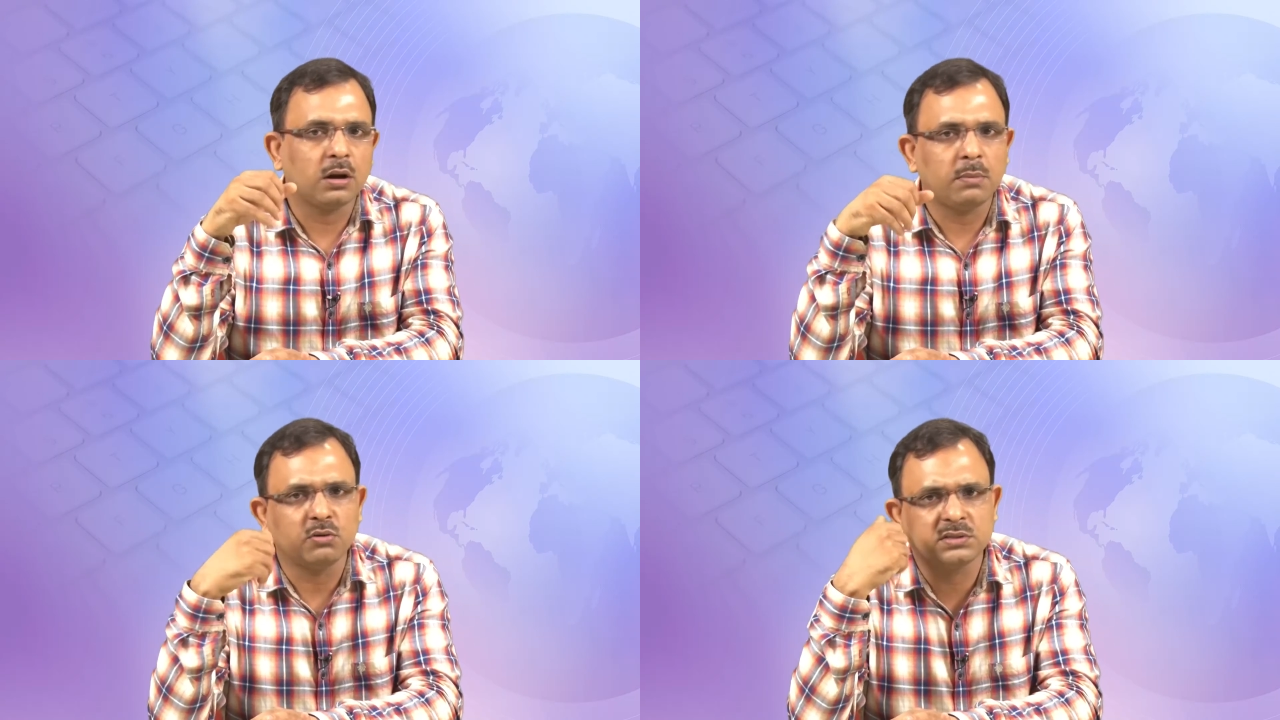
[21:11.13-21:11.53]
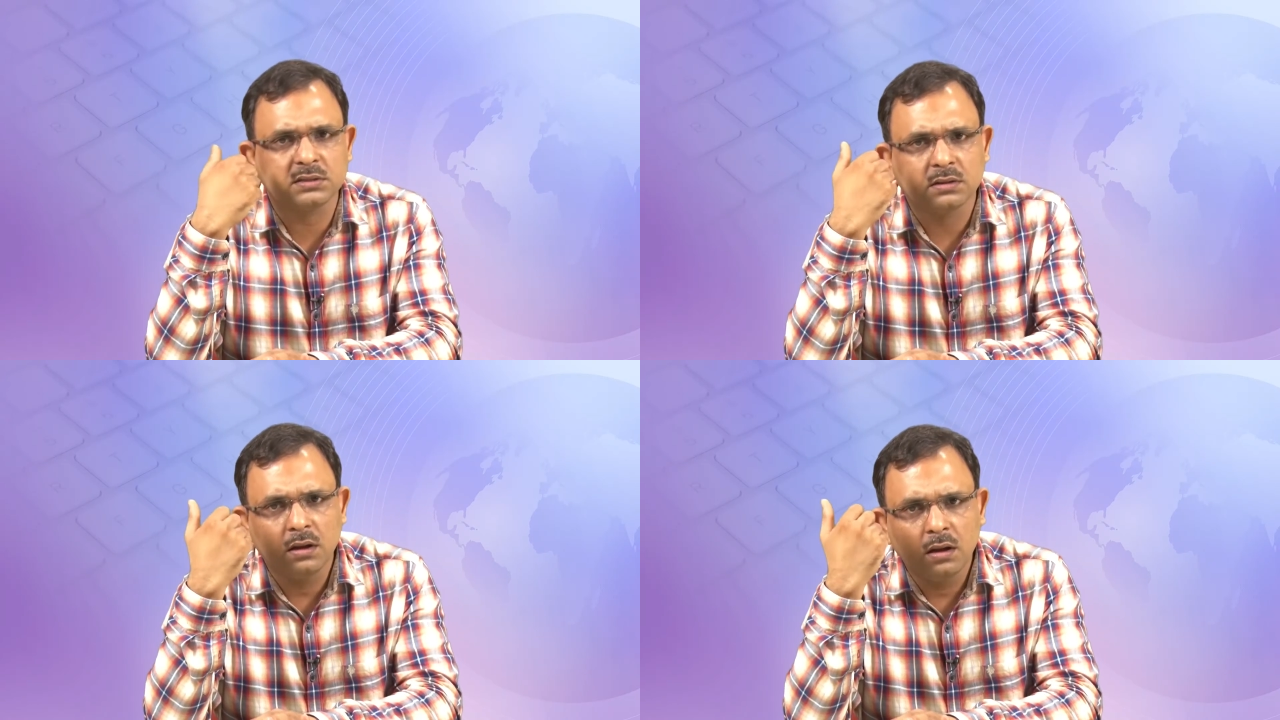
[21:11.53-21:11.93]
You can
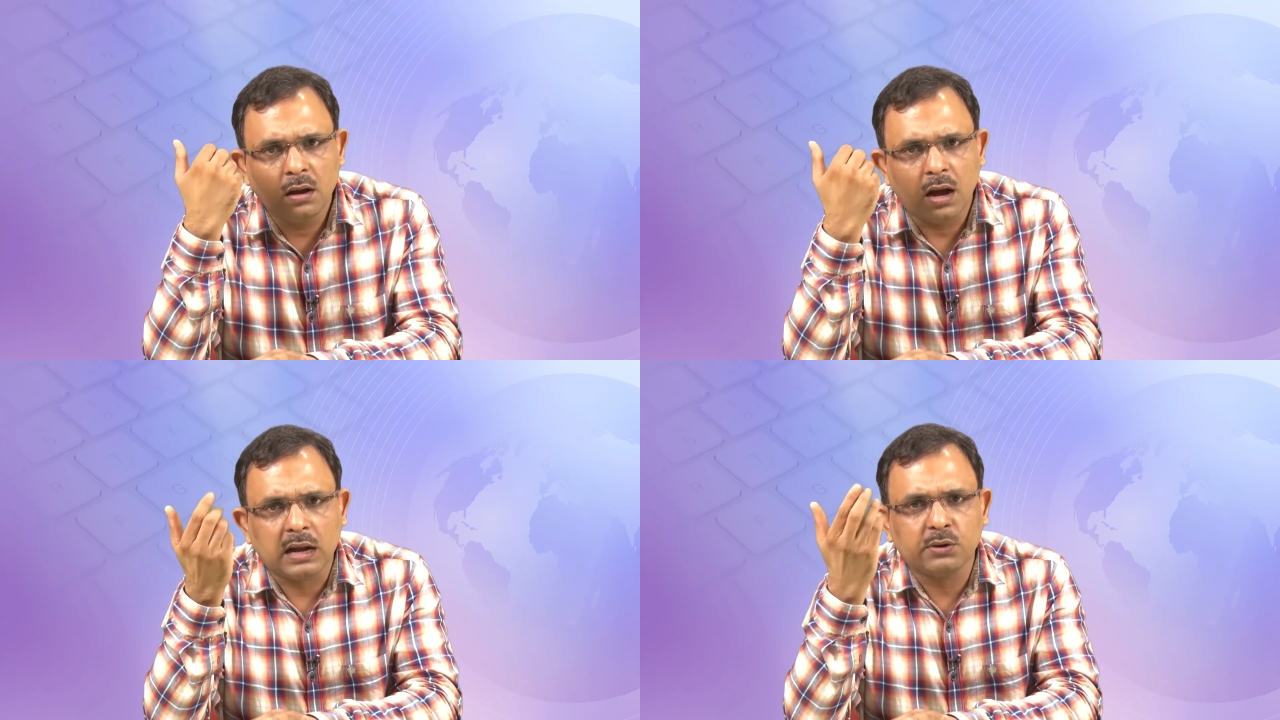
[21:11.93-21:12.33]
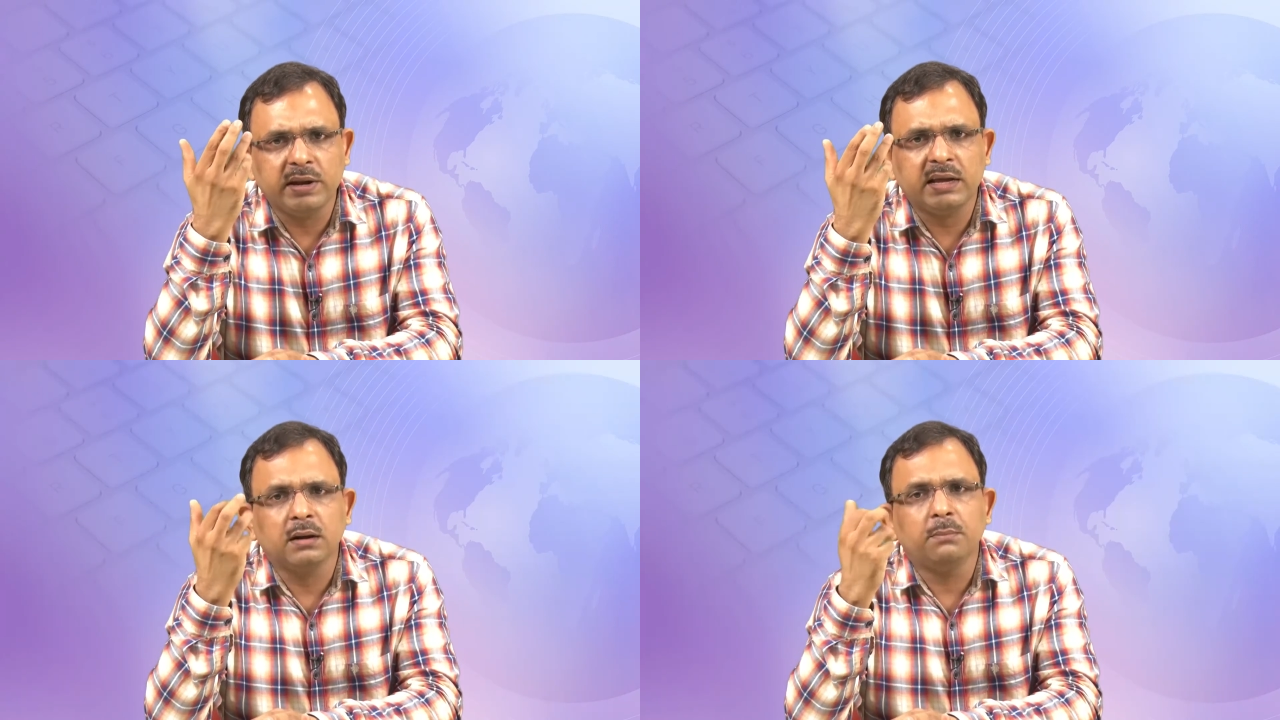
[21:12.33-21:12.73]
talk about its
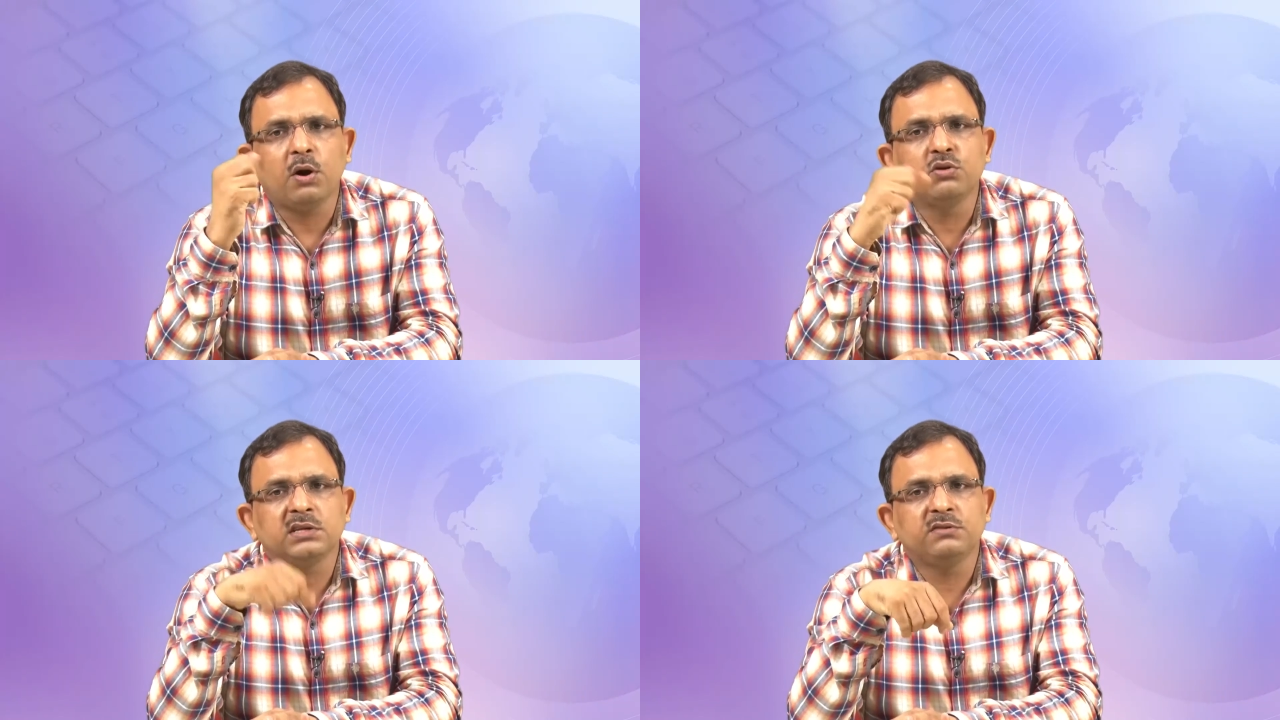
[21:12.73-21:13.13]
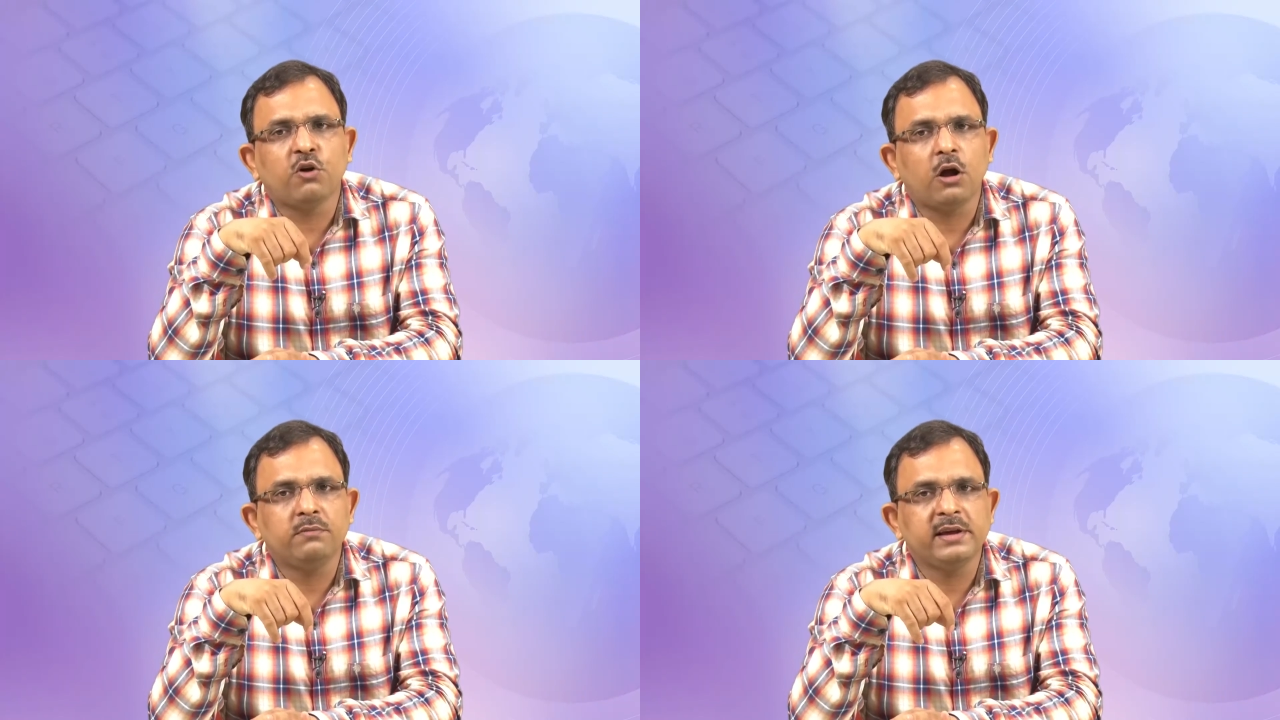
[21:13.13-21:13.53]
organic
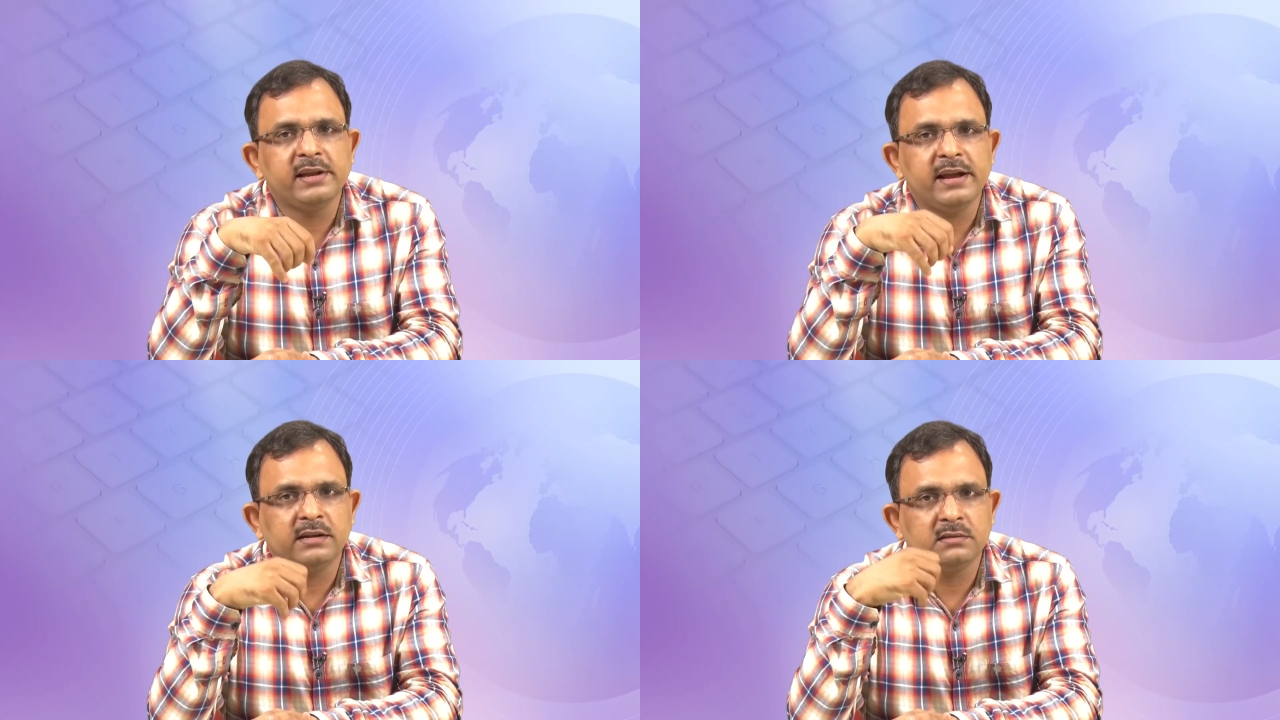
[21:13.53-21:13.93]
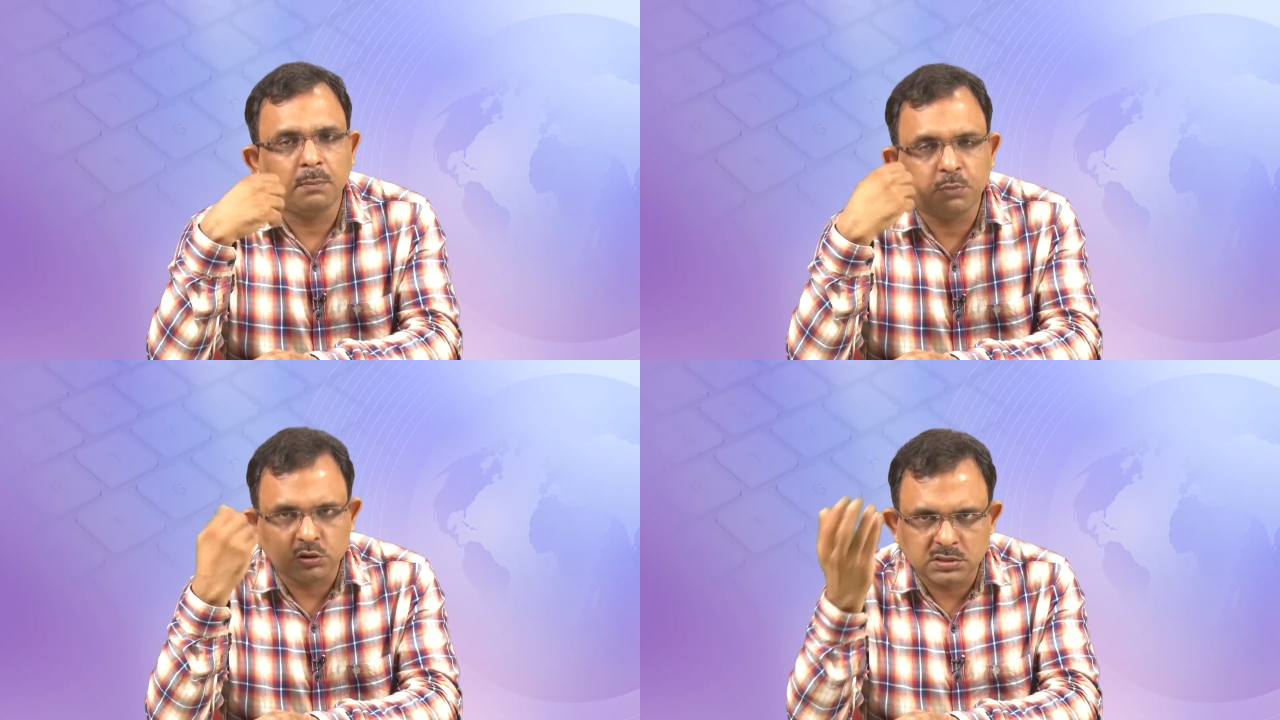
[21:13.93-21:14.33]
compounds involved
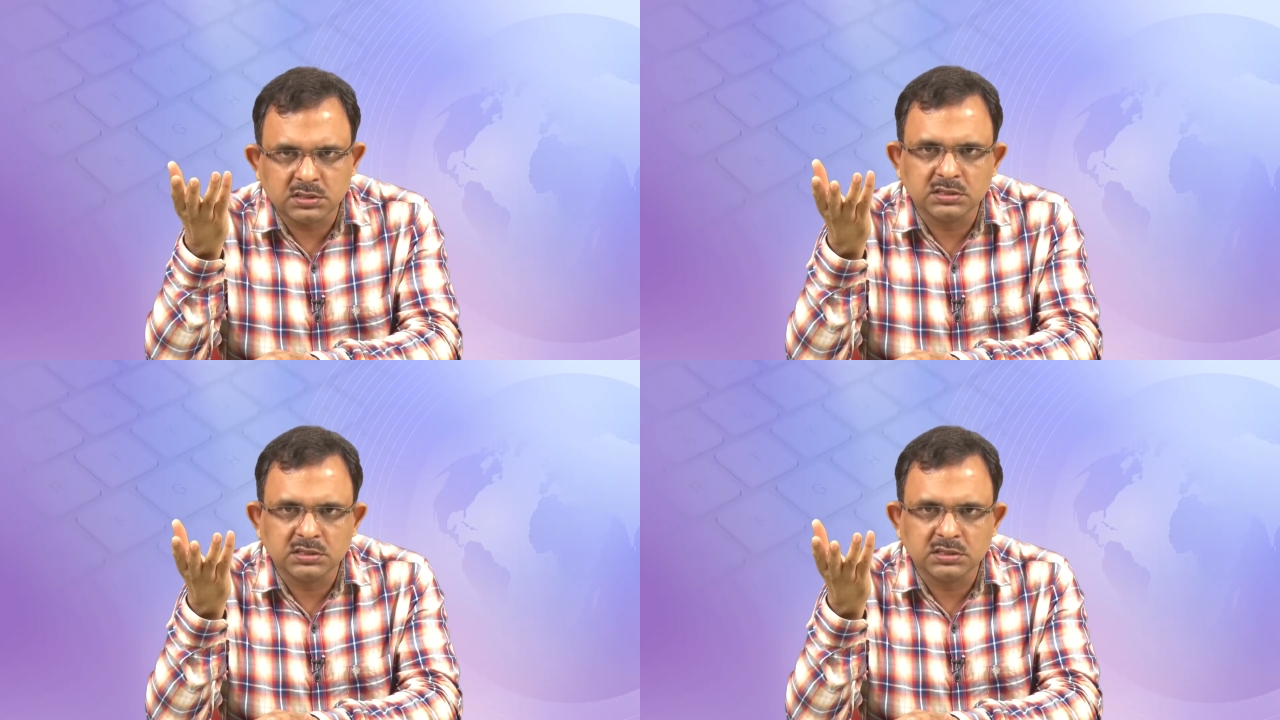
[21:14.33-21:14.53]
in it,